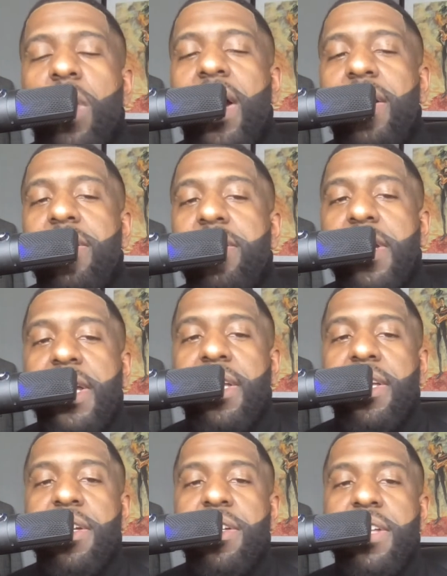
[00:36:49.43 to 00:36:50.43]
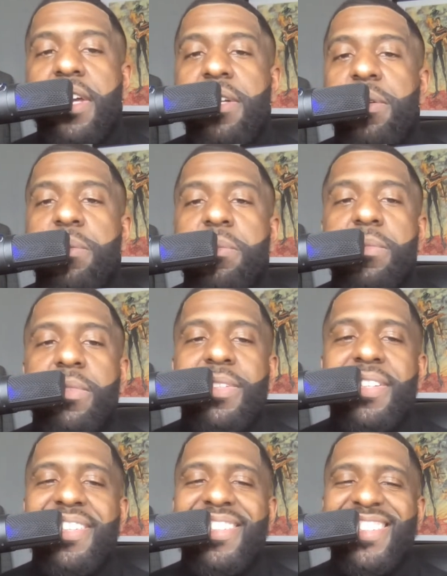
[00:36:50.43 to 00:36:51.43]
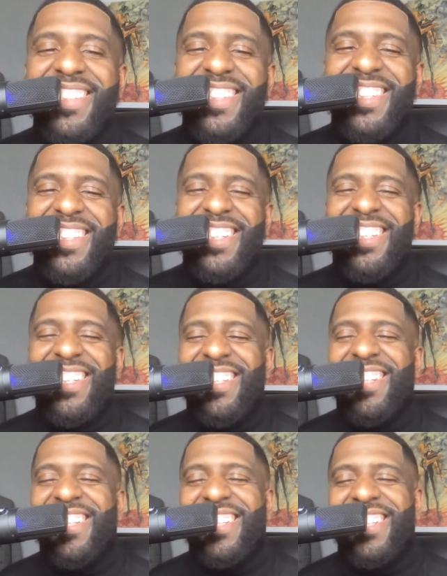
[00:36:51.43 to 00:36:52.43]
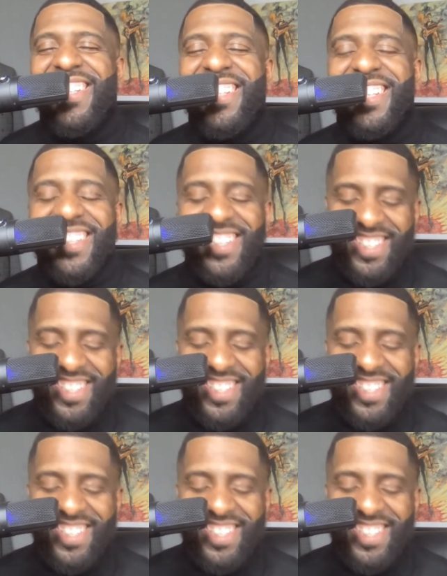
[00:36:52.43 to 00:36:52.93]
I can sing and entertain them.